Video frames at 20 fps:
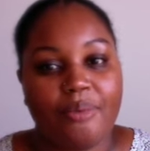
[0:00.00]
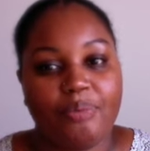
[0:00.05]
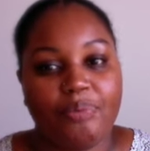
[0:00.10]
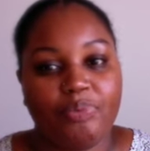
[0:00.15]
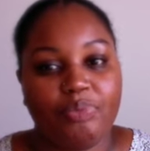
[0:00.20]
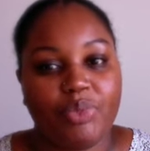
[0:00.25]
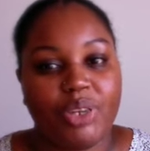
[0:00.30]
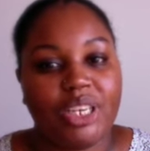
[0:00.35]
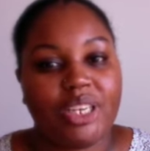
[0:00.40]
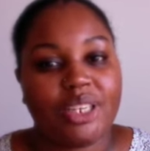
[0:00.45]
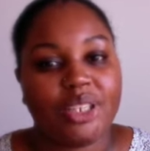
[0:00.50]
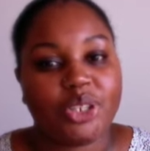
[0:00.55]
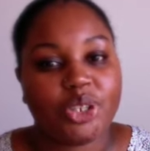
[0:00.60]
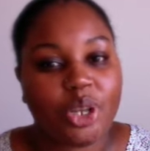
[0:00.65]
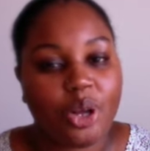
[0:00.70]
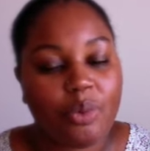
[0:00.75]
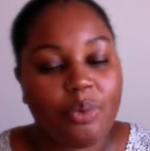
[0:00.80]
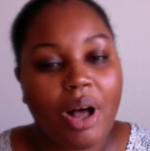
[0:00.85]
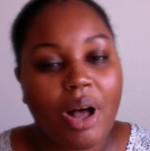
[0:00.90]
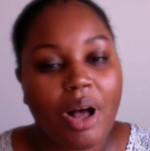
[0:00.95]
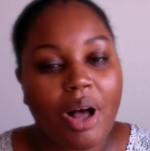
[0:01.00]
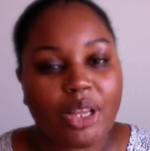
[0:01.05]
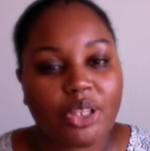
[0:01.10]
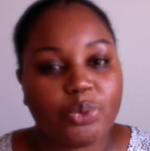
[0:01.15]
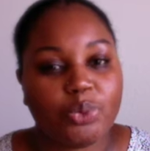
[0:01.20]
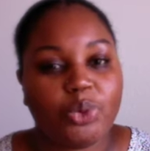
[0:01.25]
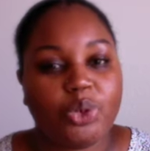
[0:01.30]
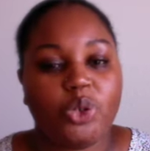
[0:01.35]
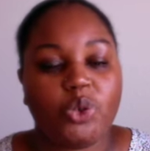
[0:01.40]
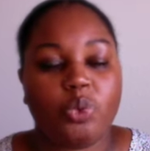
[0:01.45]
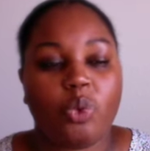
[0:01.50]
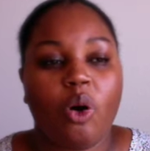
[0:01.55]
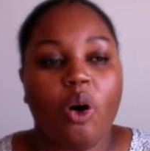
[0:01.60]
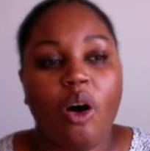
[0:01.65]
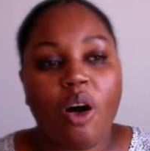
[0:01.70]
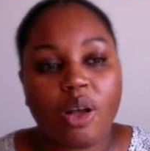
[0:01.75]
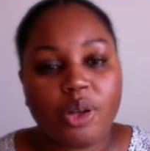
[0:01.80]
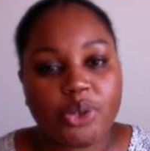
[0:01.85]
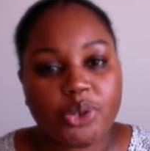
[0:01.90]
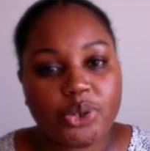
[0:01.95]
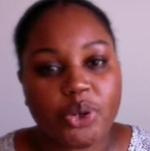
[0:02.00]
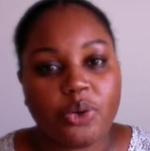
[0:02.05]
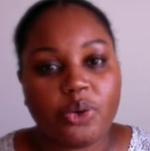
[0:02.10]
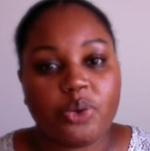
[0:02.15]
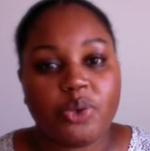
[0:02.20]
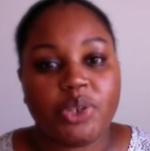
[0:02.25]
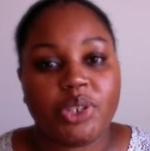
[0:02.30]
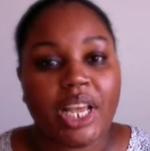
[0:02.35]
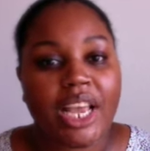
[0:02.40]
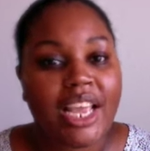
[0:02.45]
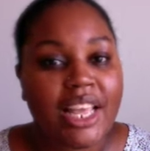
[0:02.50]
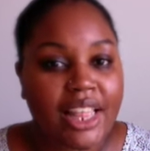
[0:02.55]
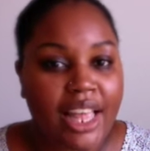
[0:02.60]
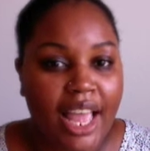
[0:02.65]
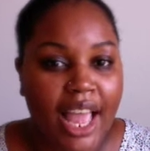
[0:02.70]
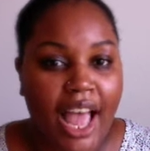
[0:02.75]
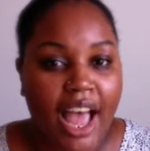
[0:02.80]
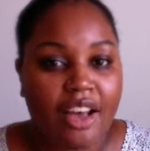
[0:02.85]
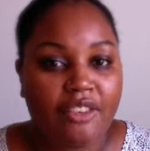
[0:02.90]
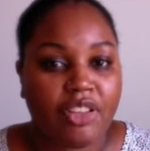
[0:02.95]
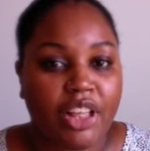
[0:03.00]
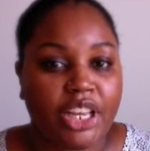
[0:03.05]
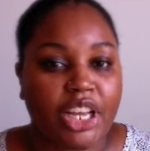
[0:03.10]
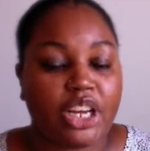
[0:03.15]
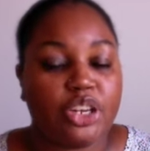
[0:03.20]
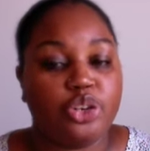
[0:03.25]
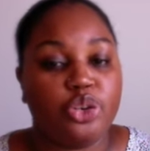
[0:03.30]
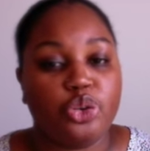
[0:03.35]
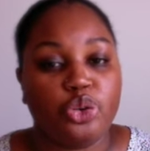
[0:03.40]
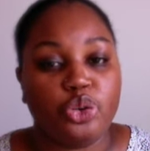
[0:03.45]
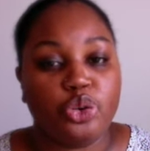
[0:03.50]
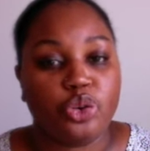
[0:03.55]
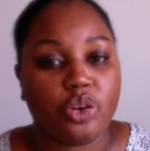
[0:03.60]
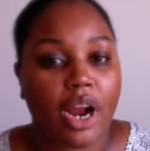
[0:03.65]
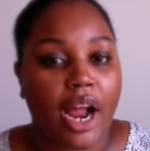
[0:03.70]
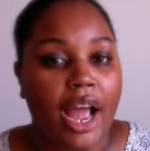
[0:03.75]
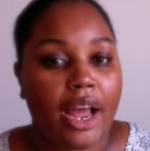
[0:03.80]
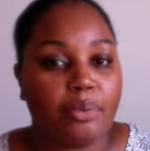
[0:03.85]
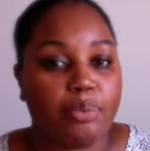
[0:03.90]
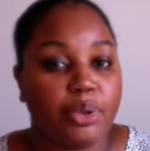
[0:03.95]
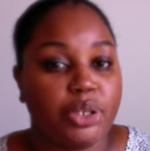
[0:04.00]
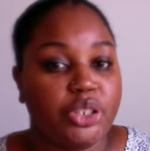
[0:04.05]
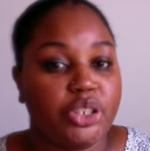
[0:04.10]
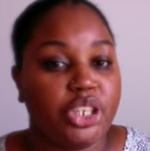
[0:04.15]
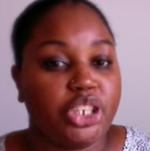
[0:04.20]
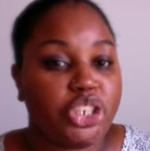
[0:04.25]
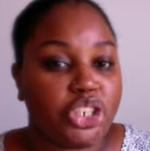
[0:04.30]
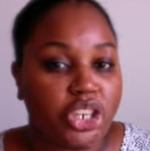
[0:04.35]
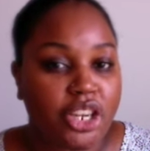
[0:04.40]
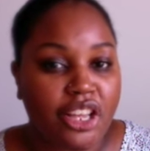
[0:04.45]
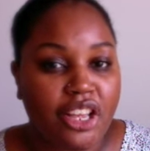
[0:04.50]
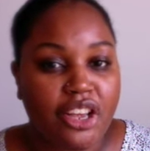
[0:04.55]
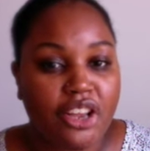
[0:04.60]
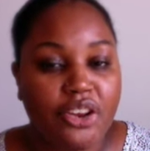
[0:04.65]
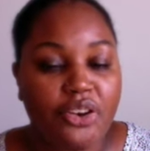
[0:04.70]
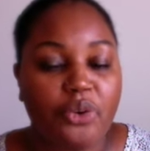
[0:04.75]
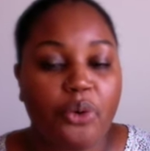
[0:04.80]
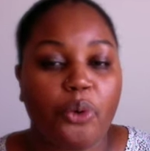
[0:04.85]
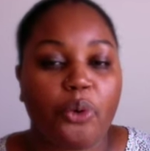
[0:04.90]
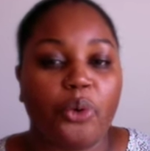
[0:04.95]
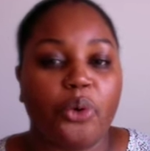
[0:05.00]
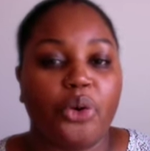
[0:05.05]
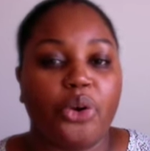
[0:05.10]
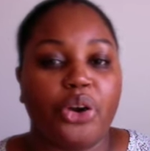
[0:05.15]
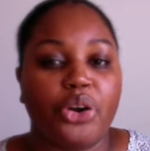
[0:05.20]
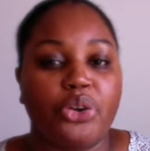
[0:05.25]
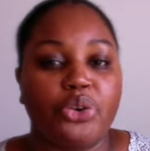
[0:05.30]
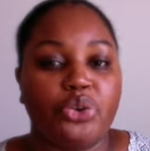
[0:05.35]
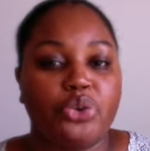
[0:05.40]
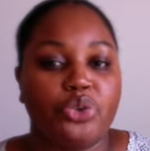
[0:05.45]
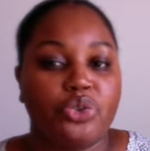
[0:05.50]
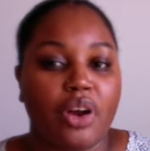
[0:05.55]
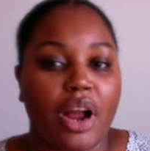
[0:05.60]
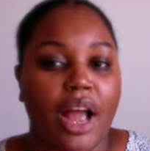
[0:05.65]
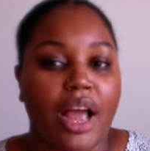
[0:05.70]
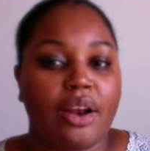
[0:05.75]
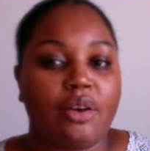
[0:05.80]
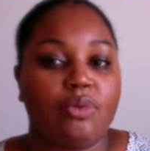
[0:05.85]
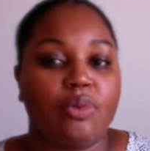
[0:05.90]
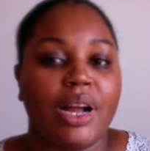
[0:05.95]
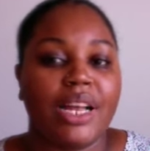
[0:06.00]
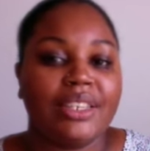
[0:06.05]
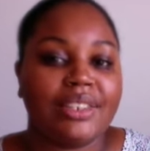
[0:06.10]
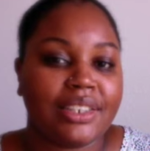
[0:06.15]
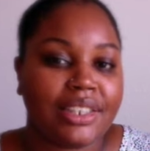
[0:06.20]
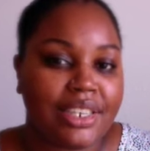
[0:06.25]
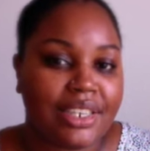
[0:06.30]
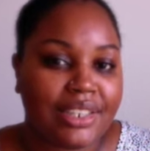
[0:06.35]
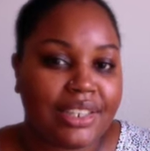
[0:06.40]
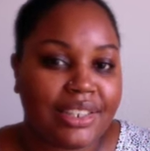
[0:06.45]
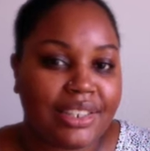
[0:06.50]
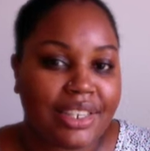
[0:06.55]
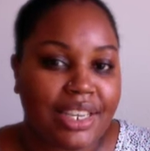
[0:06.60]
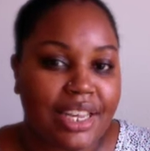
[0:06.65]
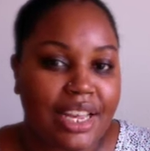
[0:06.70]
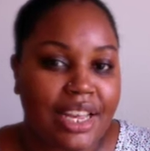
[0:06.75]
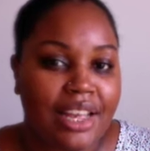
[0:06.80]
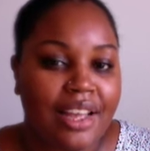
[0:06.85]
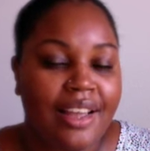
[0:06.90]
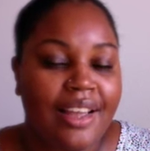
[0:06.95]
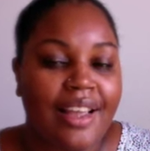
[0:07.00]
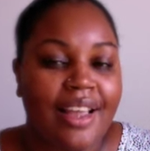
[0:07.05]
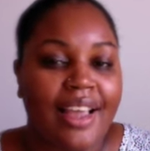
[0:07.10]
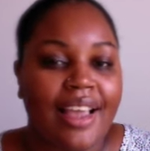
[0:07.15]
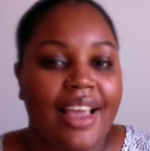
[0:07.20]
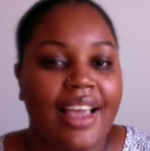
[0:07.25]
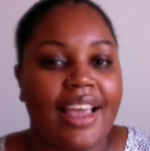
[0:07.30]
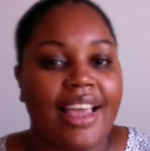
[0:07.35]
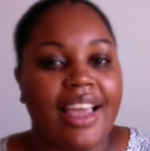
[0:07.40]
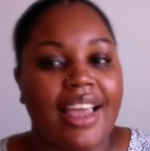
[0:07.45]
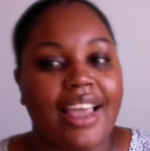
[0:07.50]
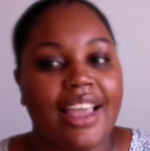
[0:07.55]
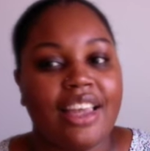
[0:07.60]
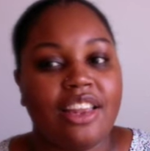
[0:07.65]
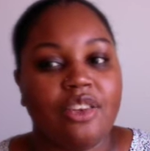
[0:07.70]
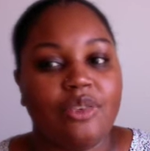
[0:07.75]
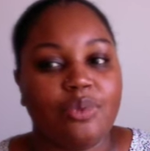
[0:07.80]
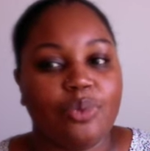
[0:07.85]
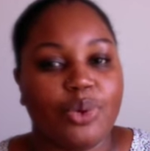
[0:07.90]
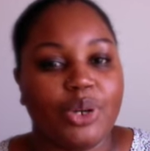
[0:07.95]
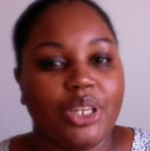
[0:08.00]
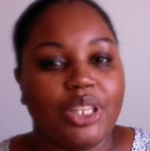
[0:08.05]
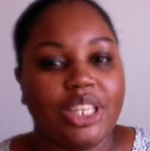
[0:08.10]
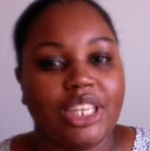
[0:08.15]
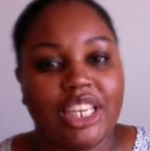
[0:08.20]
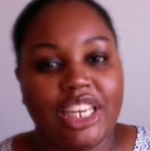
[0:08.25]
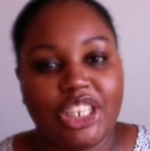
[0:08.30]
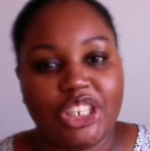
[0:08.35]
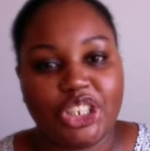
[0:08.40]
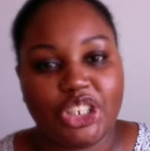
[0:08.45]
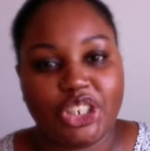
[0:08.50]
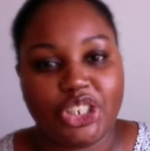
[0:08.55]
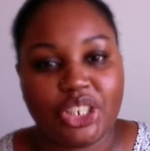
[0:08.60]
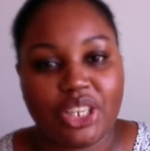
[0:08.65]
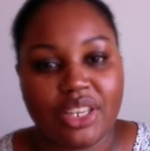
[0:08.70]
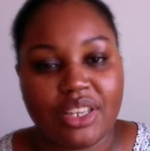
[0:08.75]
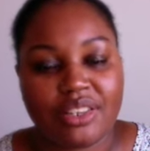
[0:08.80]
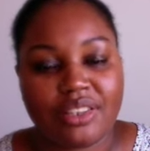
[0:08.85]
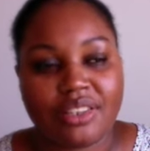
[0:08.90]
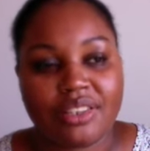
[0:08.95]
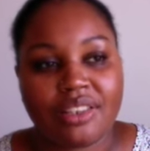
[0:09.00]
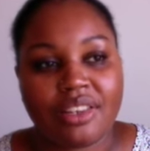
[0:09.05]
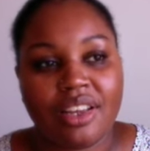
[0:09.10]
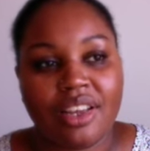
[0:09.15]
because some hospitals will also say they have like a new grad position or a new grad residency, and really it's just,